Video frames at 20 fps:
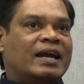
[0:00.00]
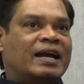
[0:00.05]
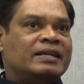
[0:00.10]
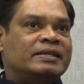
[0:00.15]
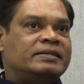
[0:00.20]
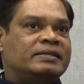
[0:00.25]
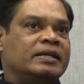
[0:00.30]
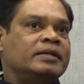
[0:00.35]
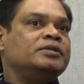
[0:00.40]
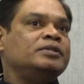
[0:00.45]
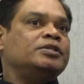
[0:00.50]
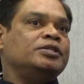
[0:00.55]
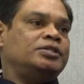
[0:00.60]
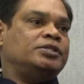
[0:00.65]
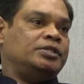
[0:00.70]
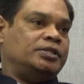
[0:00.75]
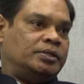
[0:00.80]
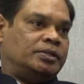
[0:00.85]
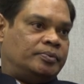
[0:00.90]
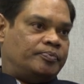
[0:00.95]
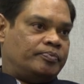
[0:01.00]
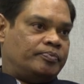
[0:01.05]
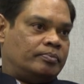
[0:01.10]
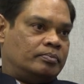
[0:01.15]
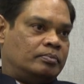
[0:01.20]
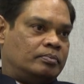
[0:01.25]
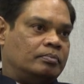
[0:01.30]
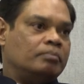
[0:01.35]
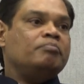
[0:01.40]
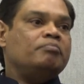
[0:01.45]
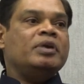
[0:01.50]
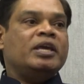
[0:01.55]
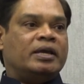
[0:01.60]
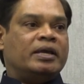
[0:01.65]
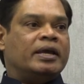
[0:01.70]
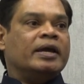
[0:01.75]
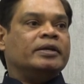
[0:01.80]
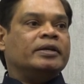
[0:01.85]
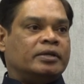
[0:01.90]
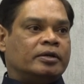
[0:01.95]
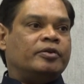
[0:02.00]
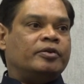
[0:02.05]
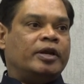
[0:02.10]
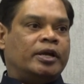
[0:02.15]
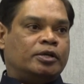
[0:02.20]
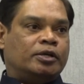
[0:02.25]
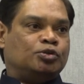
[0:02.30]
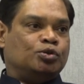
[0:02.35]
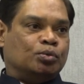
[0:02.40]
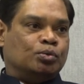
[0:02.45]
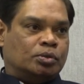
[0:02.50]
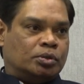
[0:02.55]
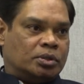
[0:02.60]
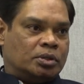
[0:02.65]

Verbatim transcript: identity may get a great jolt.